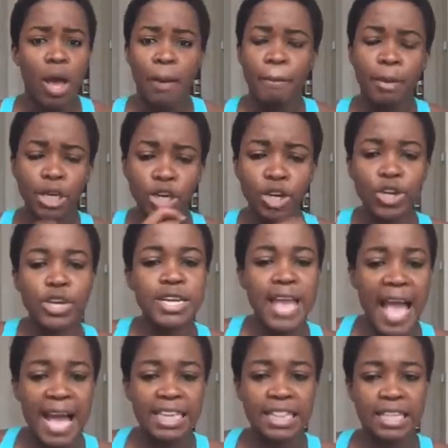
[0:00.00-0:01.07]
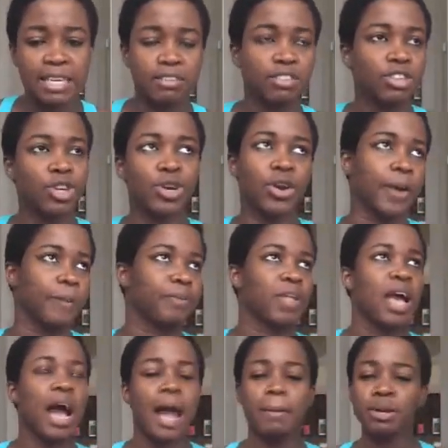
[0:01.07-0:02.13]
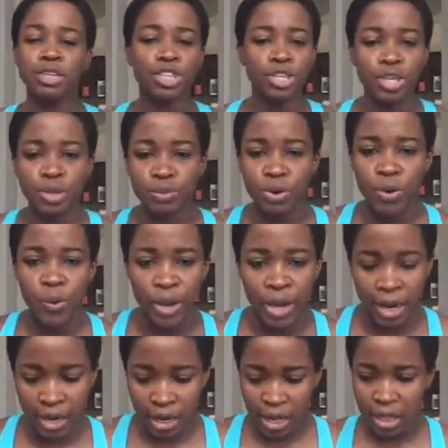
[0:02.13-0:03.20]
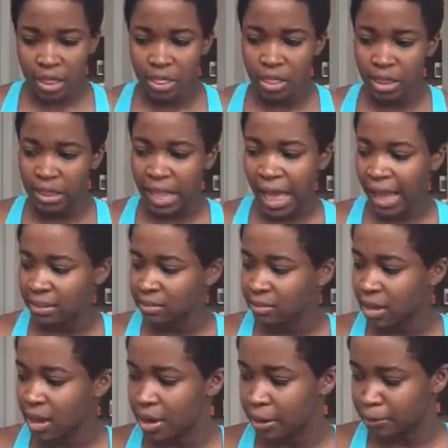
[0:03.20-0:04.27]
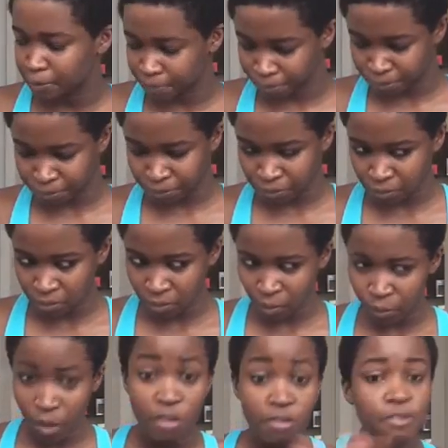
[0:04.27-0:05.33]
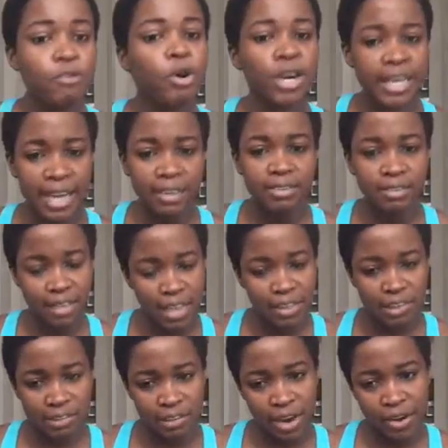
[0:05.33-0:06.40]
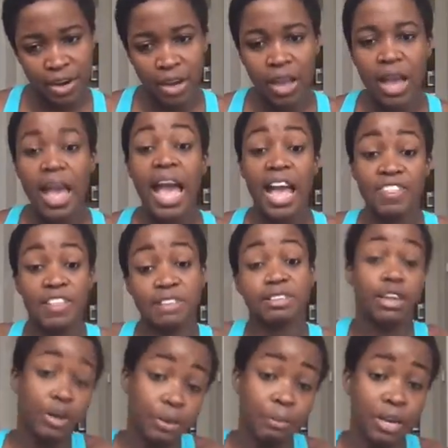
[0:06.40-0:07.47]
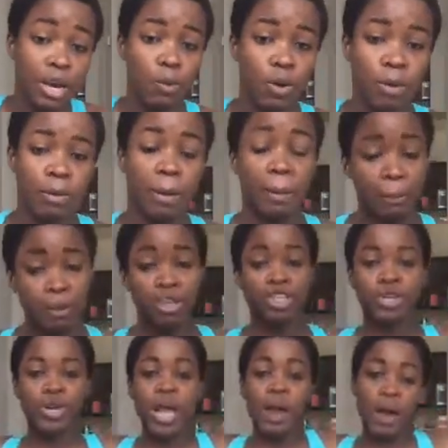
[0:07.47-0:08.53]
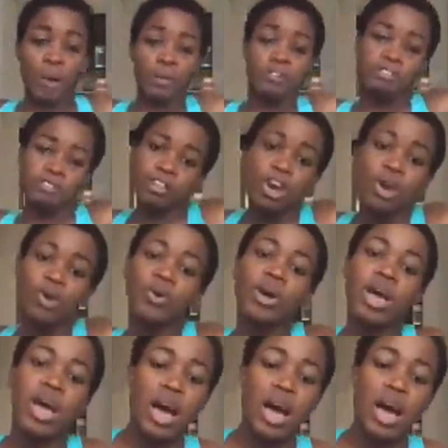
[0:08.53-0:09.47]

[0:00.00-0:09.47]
But no, you can add this. So, okay, I'm going to show you real quick the last 4 days together, Sarah, and this could be a warm-up. I'm going to show you how I would flow